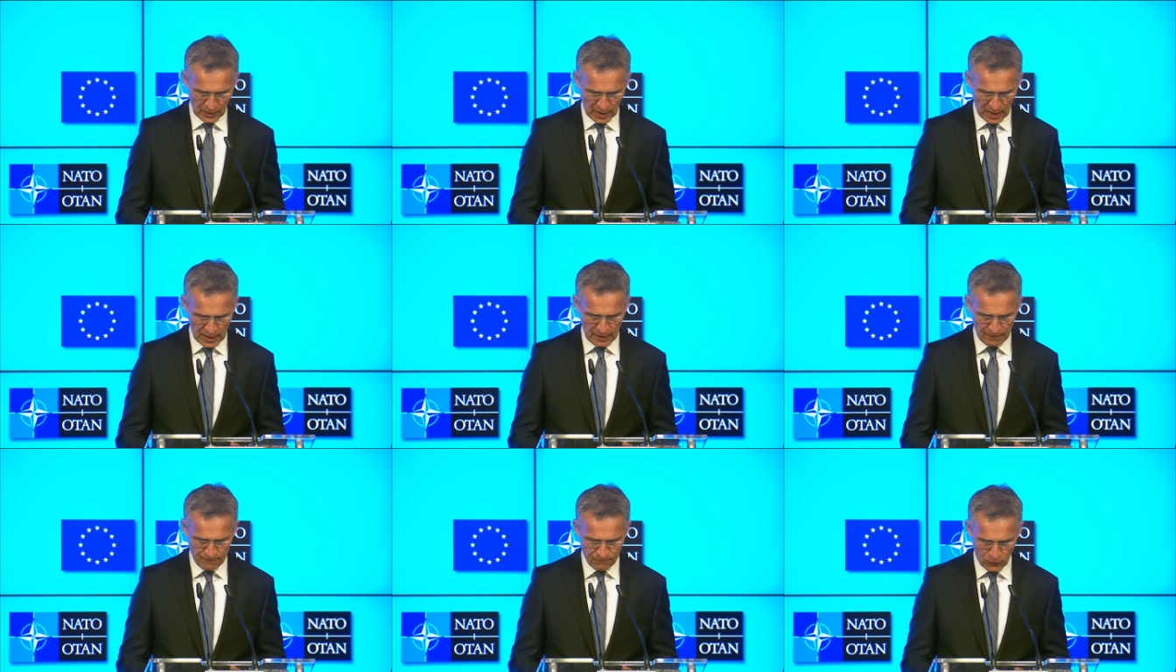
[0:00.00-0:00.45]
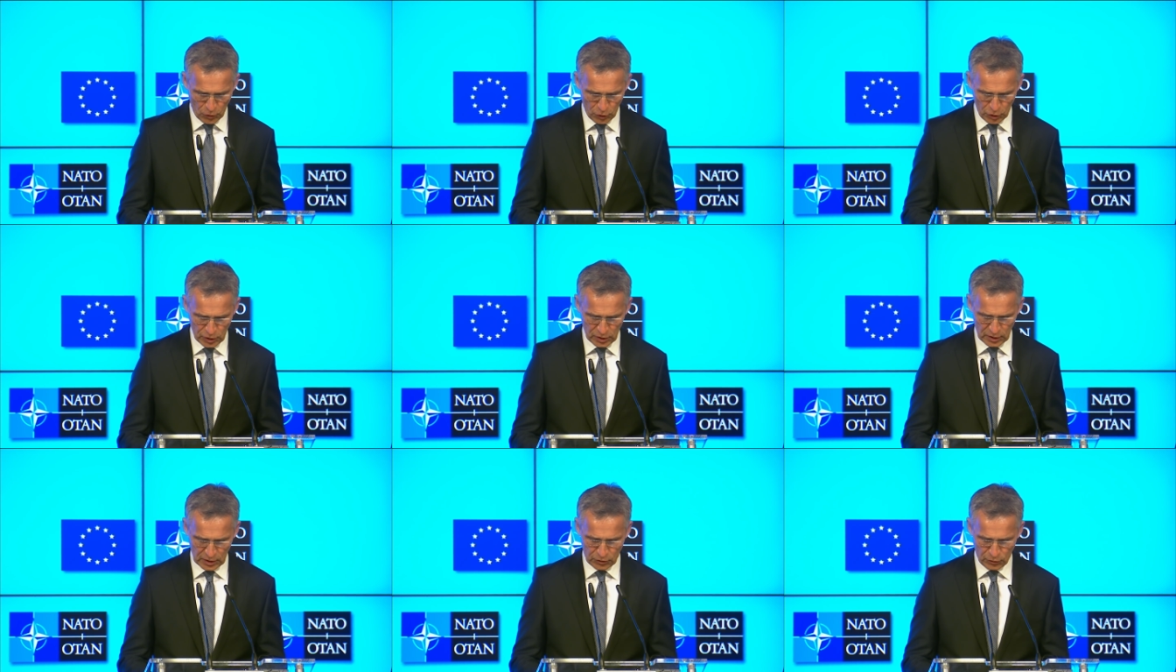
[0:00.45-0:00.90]
and
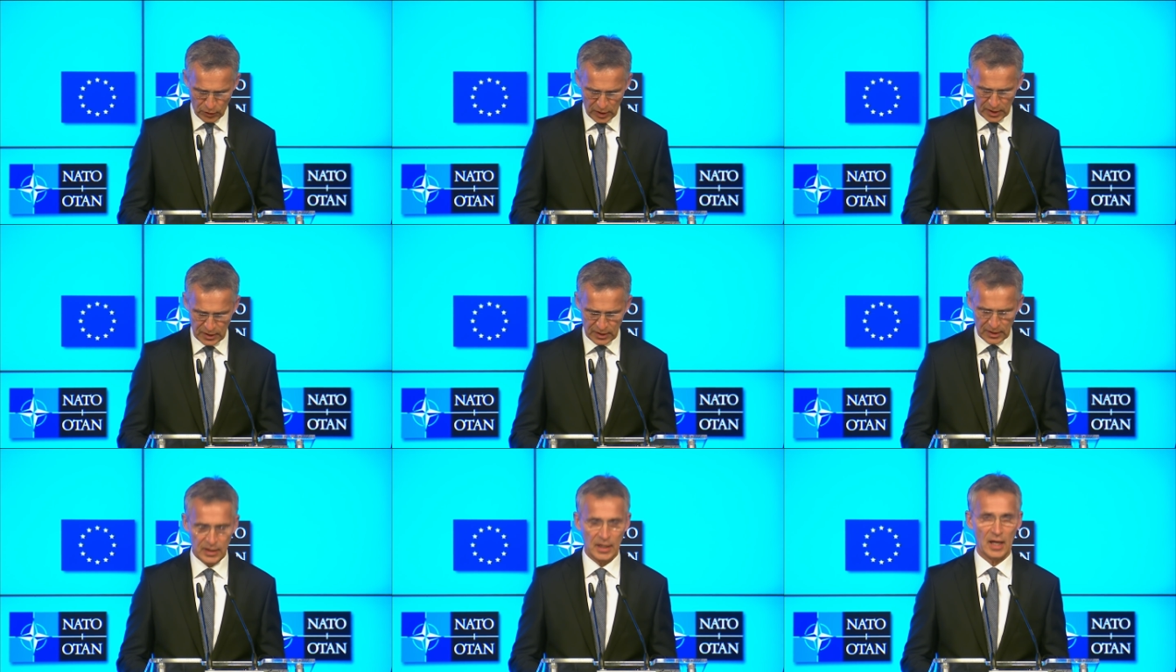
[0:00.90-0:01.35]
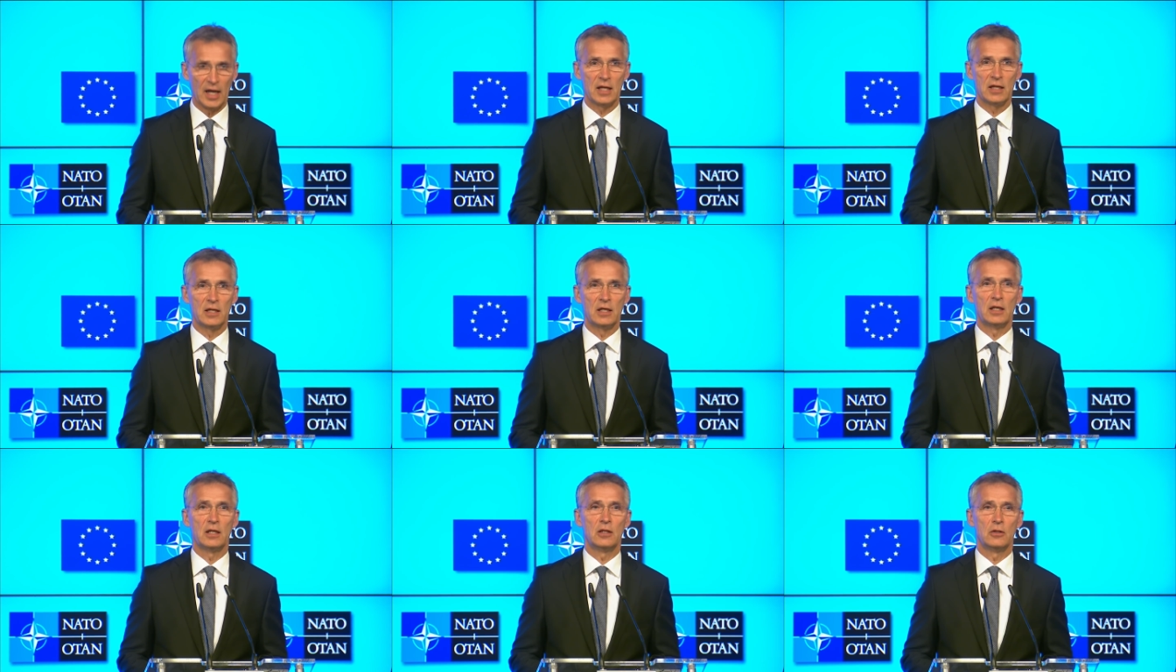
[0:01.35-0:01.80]
avoid creating
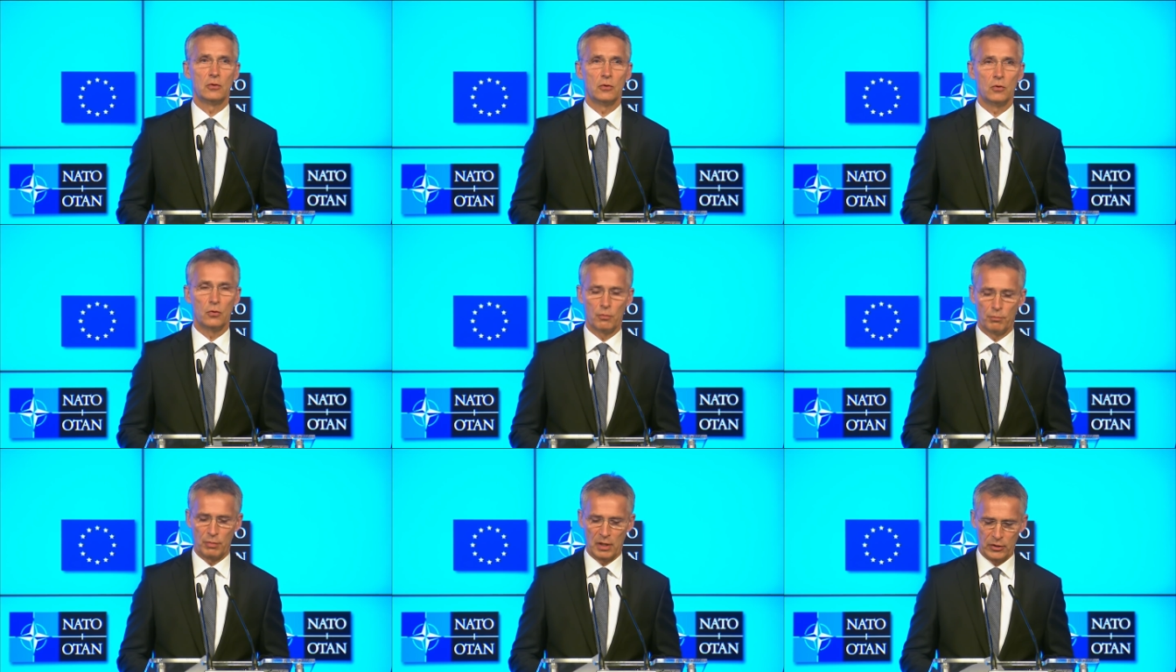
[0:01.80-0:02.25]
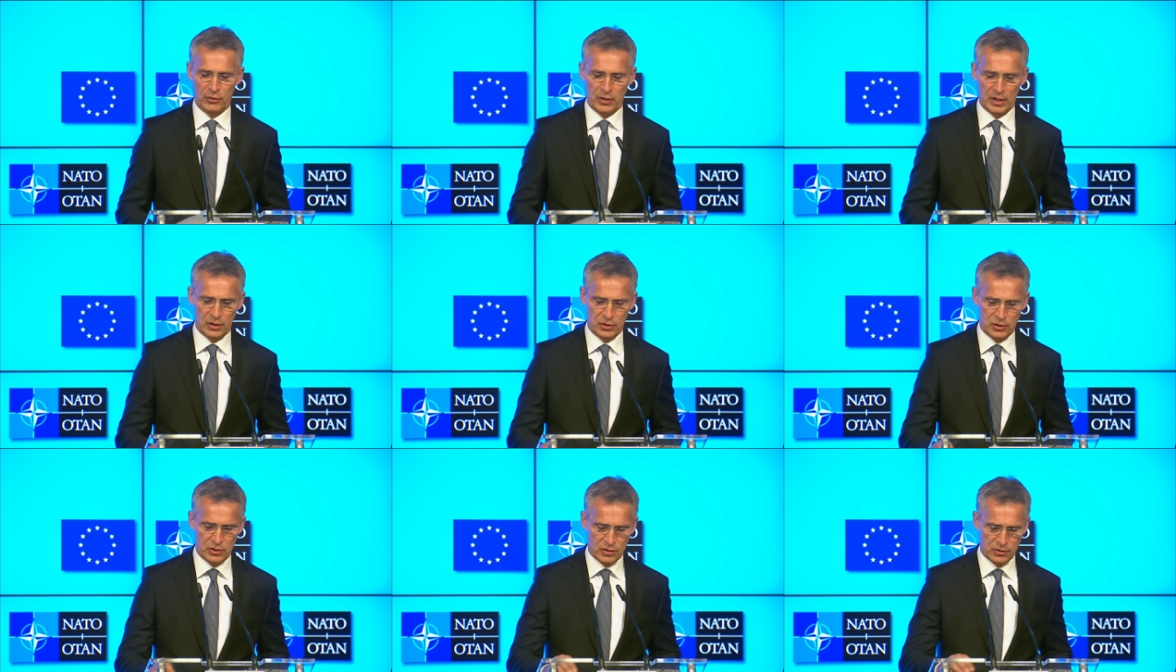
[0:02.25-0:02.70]
any new
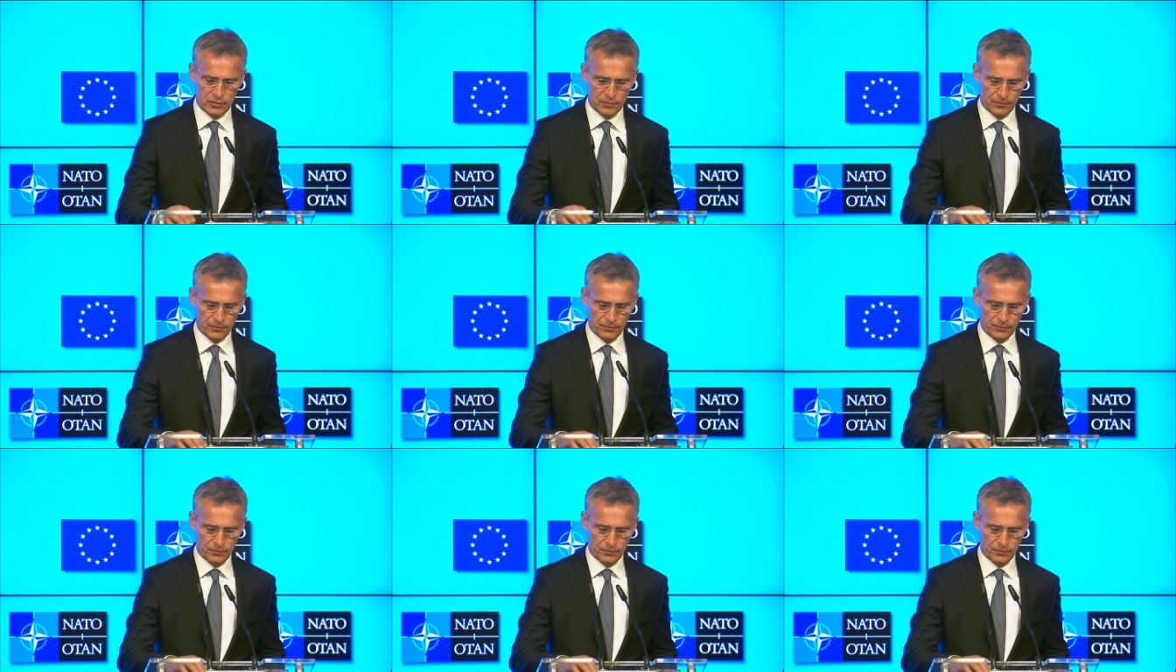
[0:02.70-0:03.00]
barriers.